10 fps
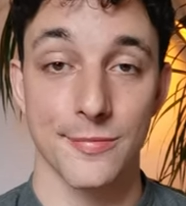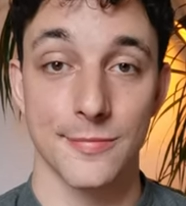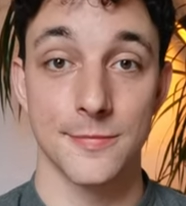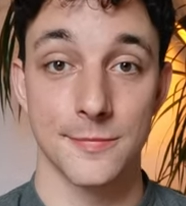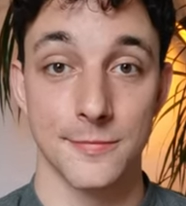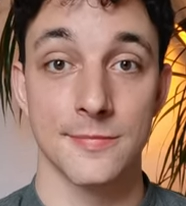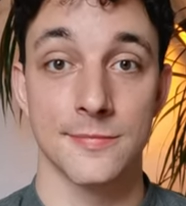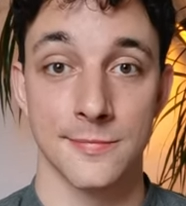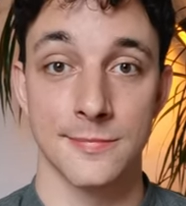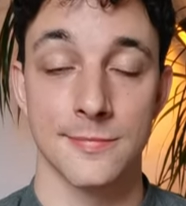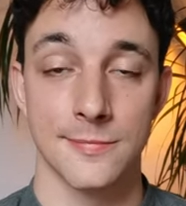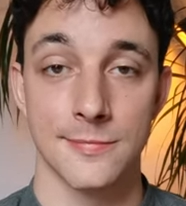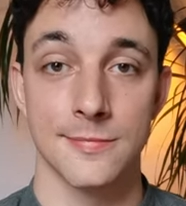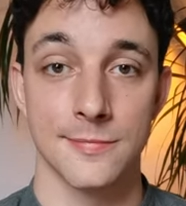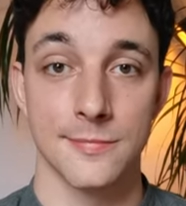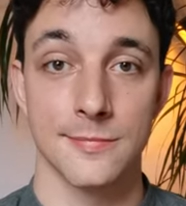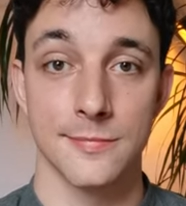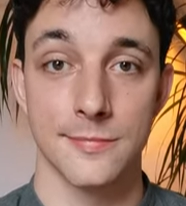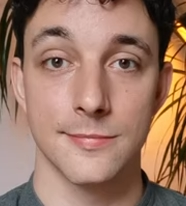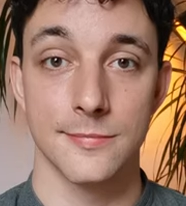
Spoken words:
Nobody speaks.